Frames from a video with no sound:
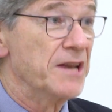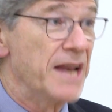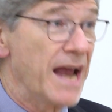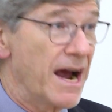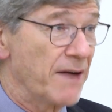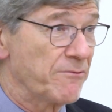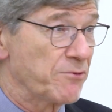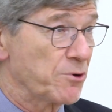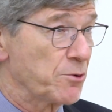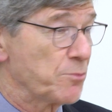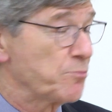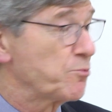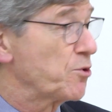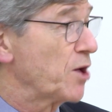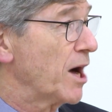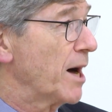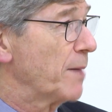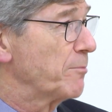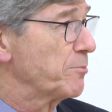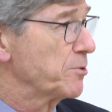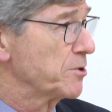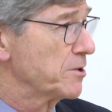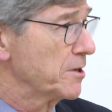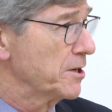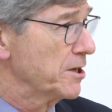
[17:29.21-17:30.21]
never
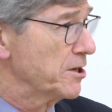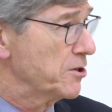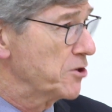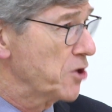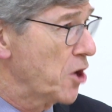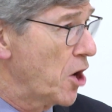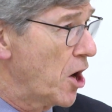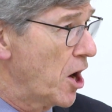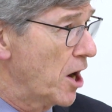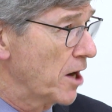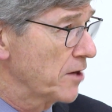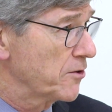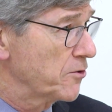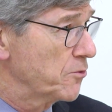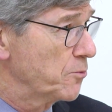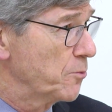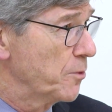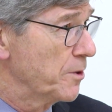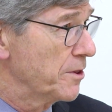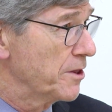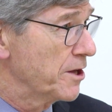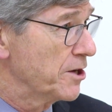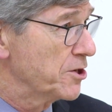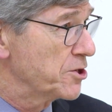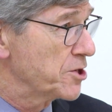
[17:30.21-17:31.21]
properly talked
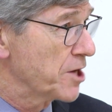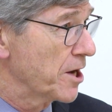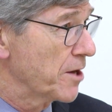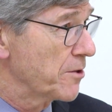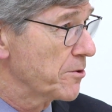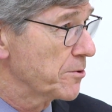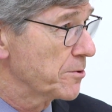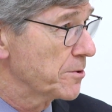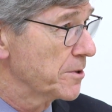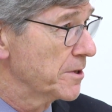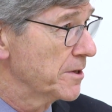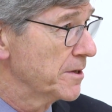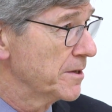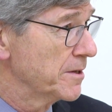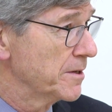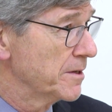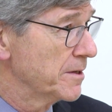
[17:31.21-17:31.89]
with each other